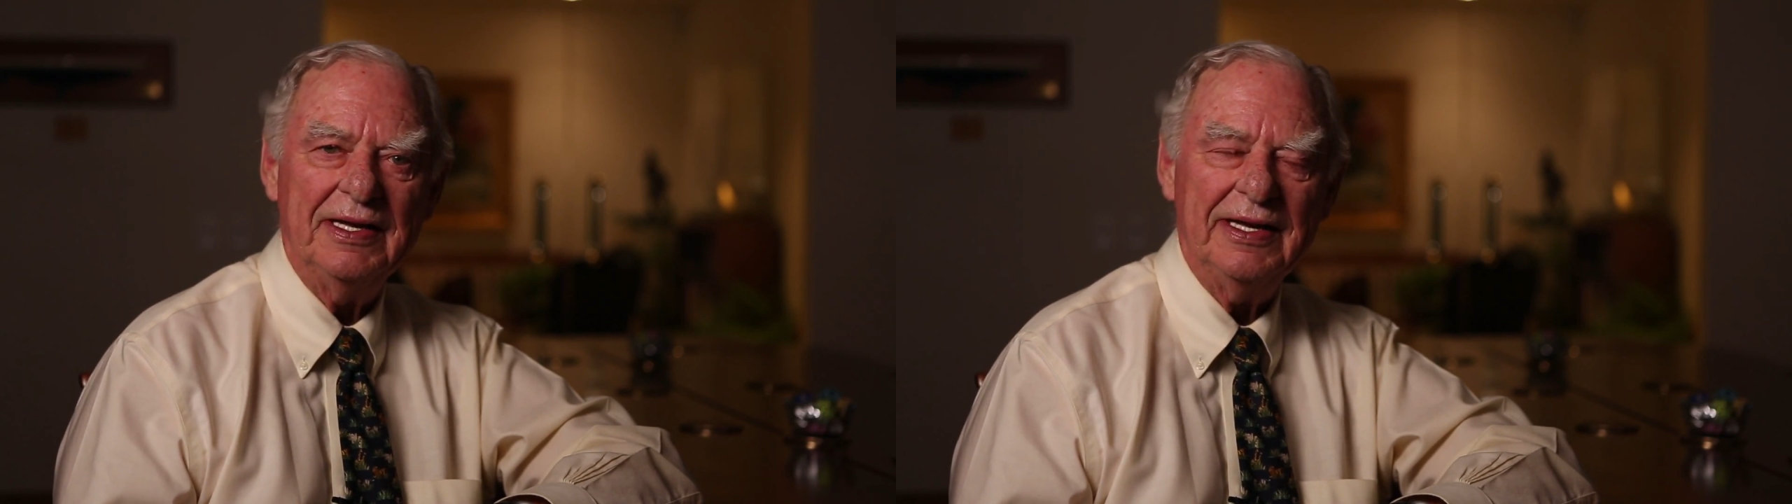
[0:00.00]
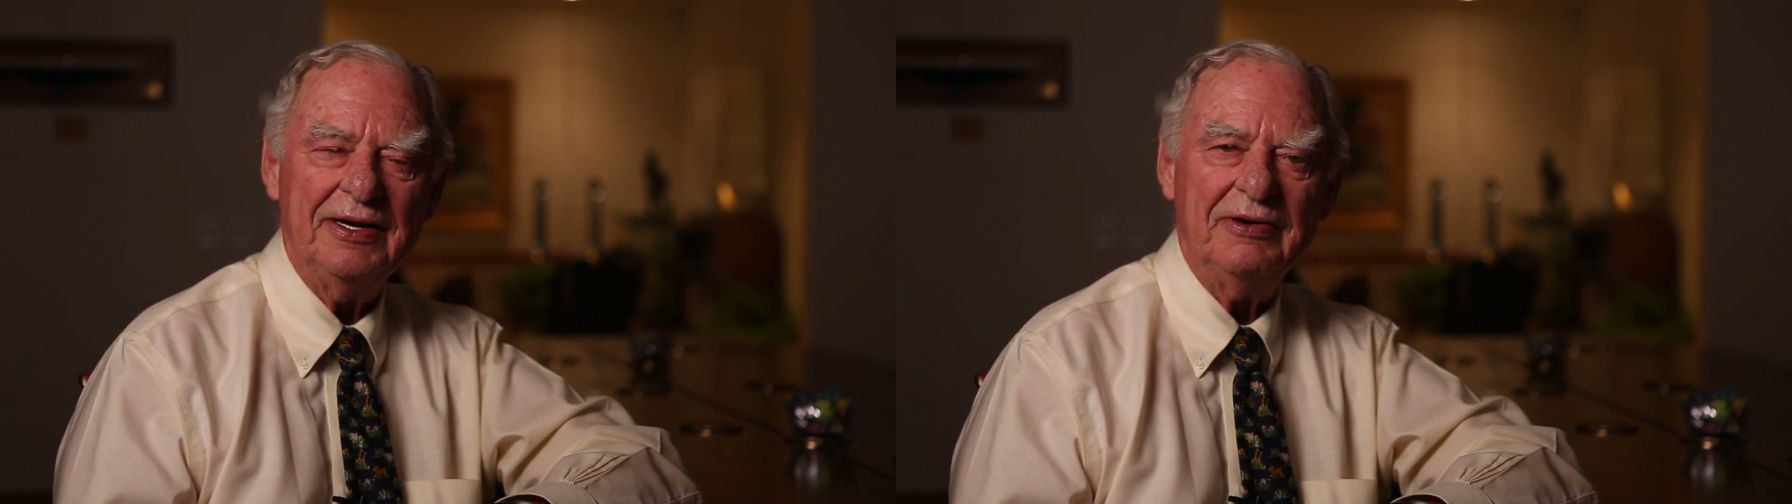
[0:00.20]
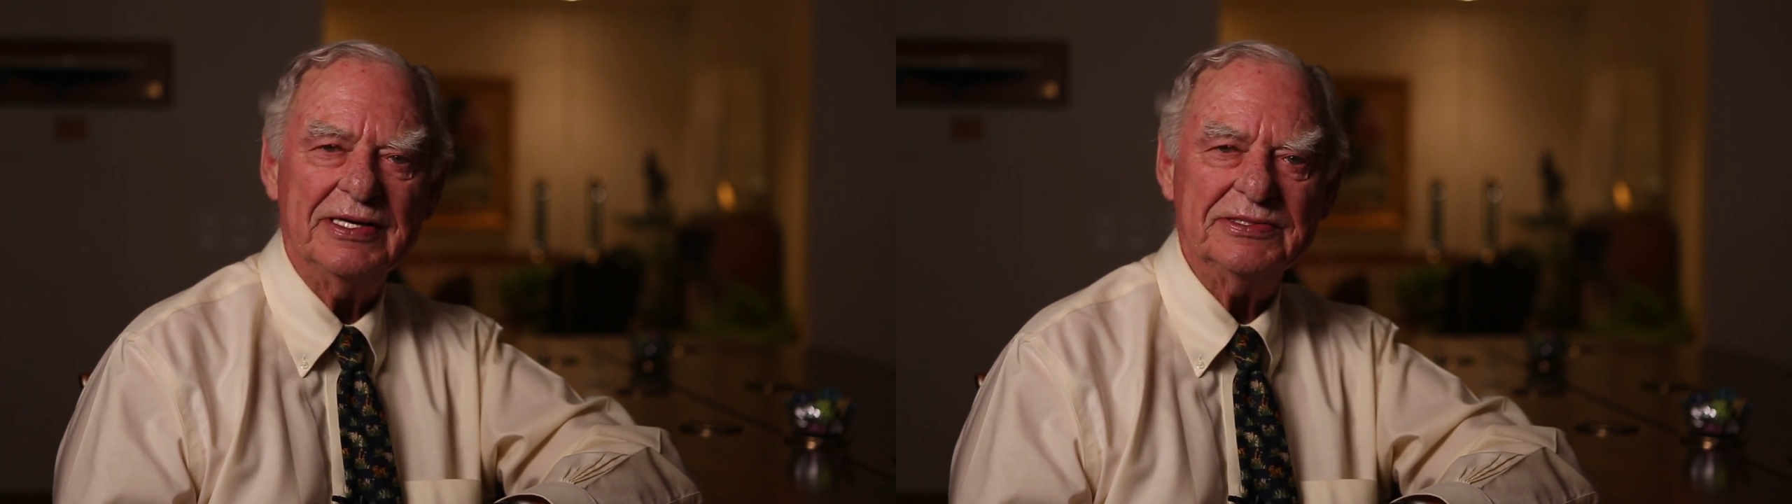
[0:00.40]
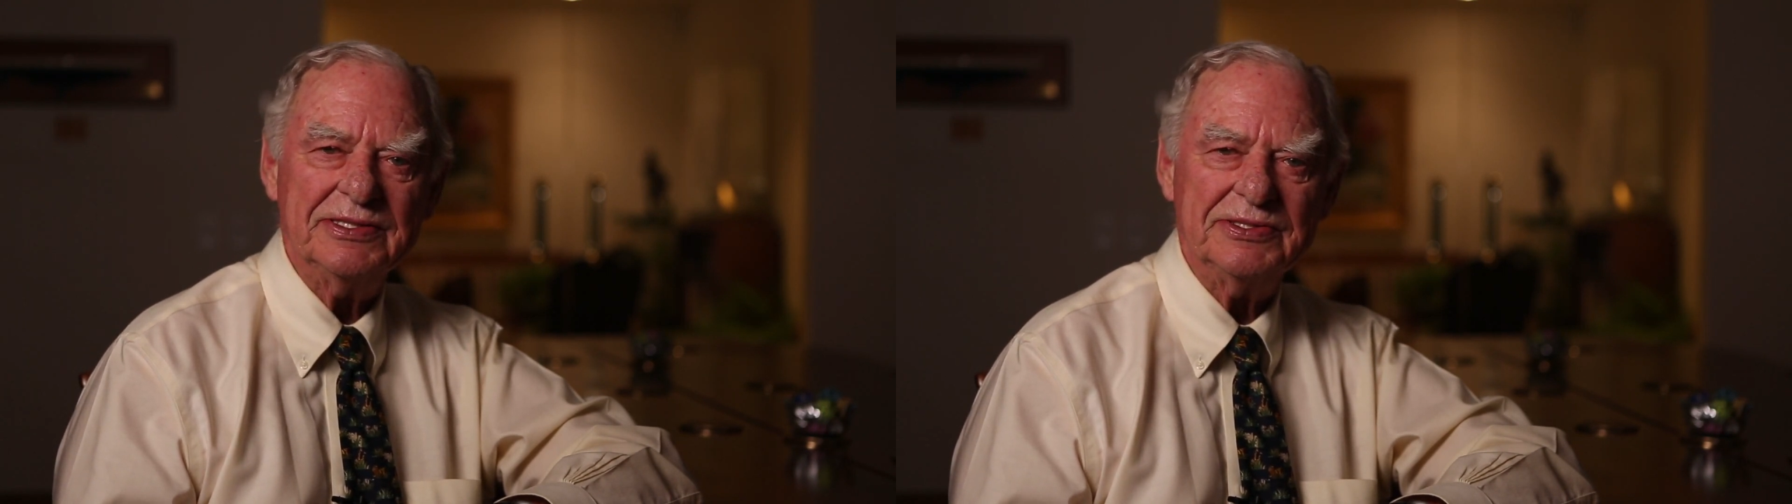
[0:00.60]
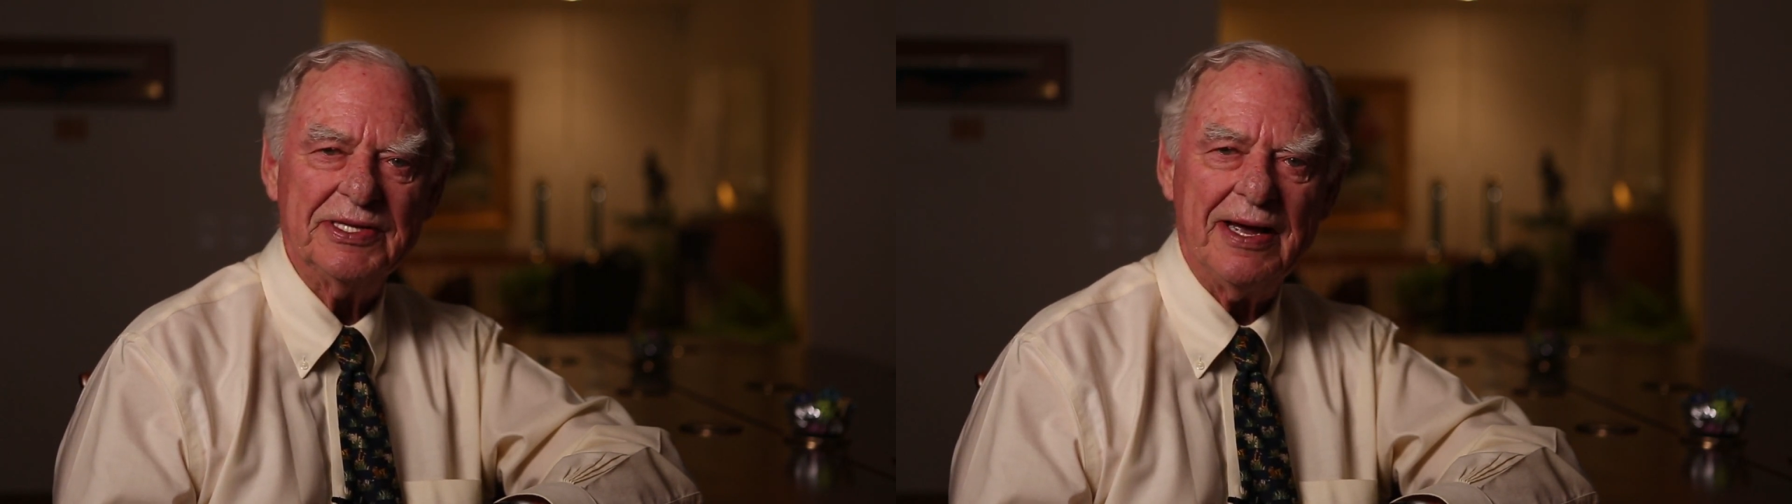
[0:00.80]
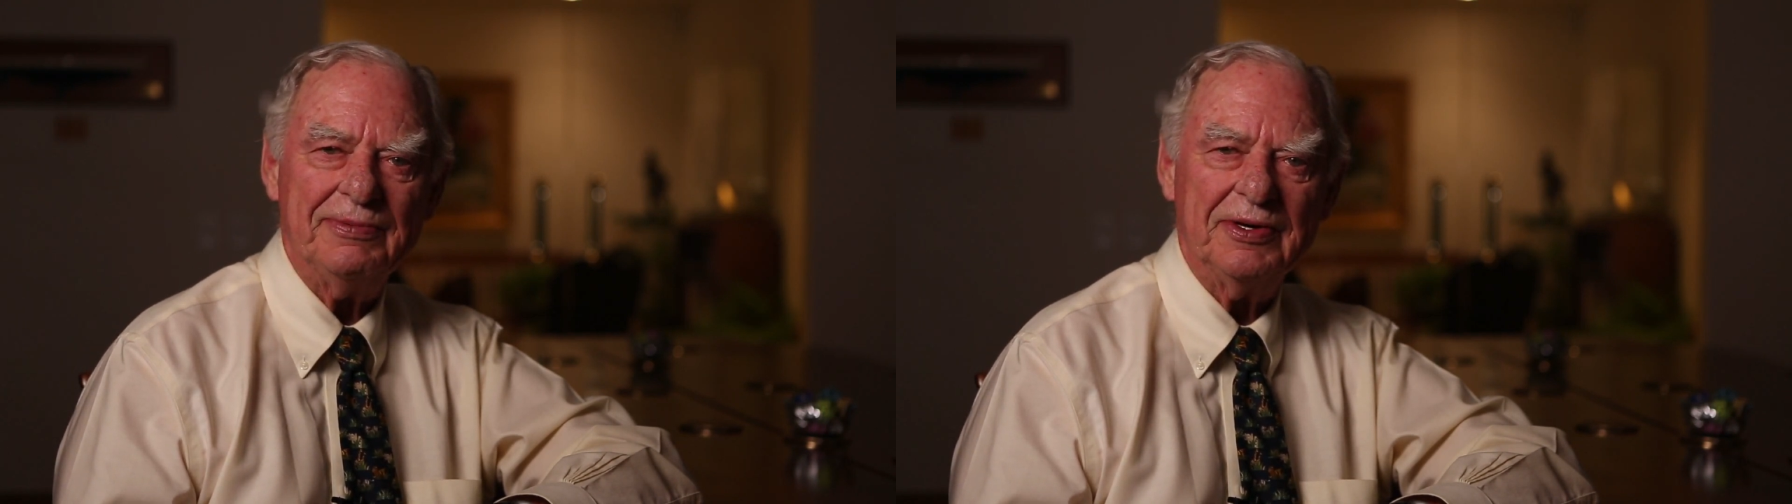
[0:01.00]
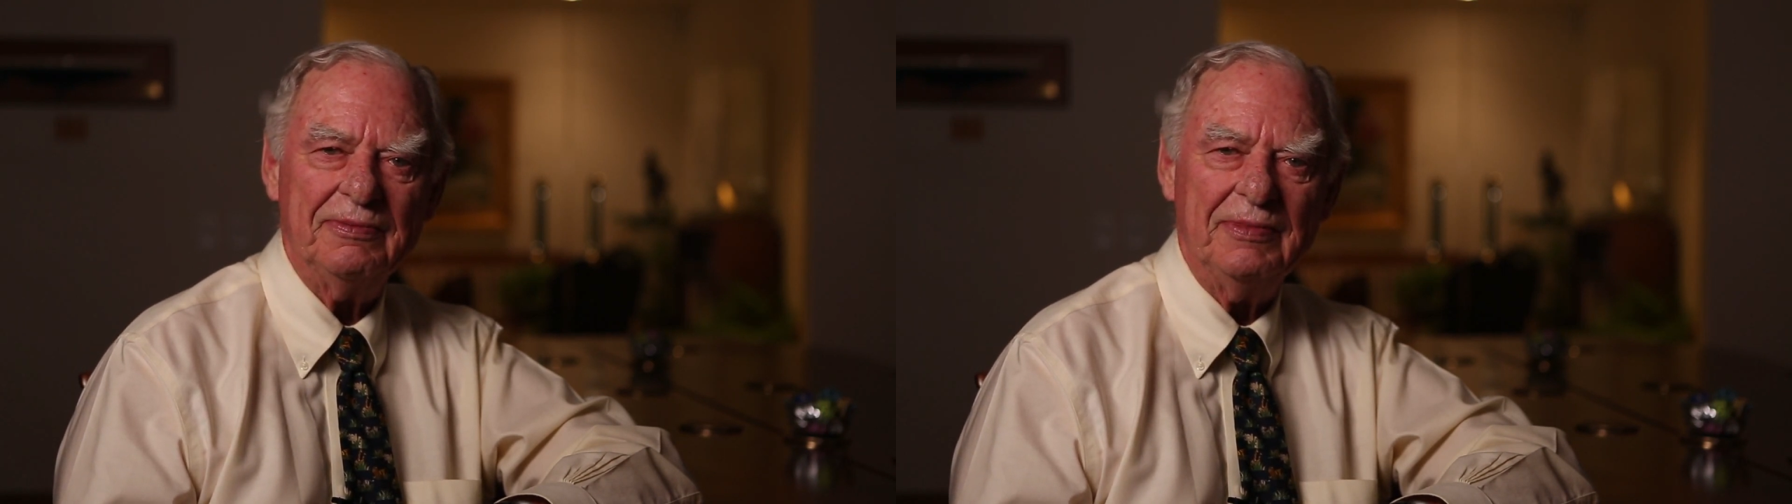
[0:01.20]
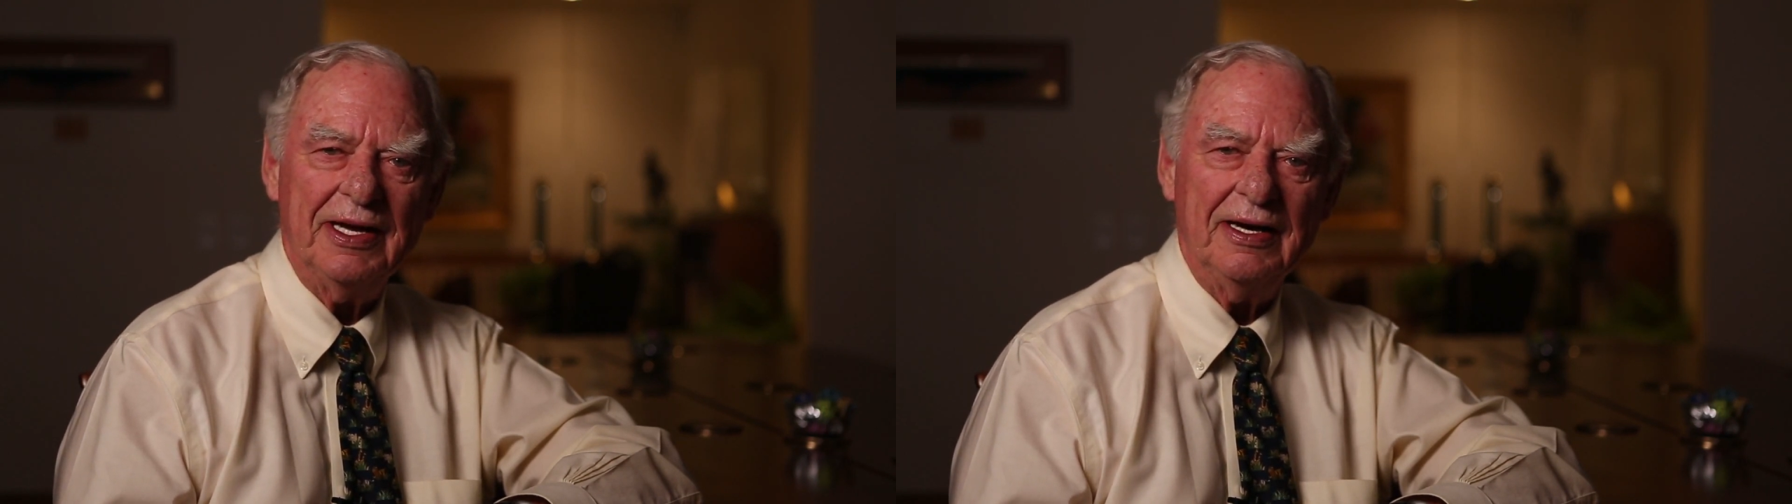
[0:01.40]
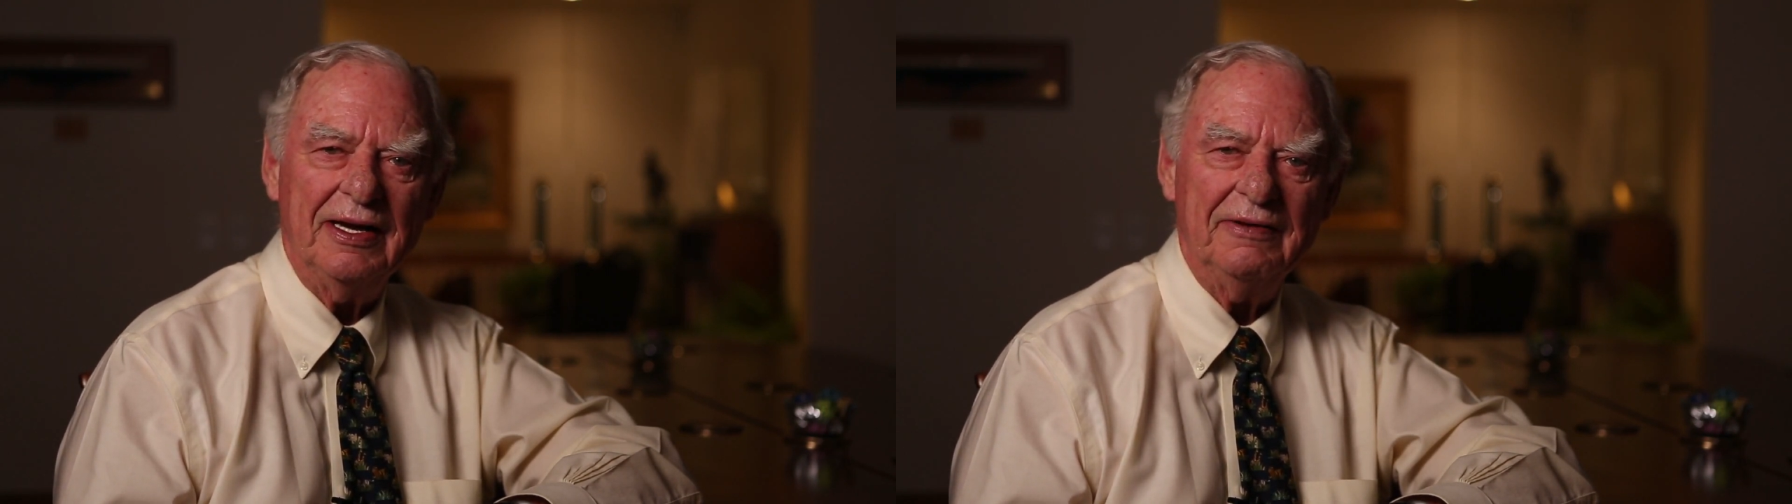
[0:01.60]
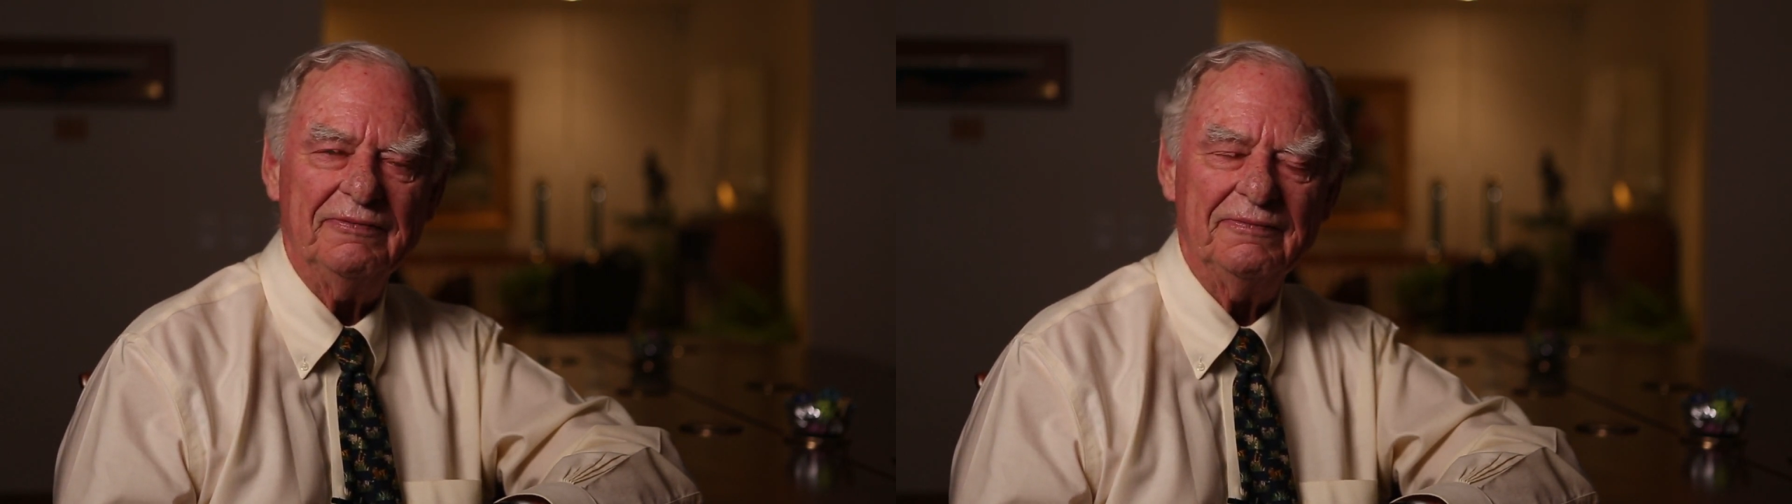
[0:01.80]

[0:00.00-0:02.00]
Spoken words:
interesting chapter in my life.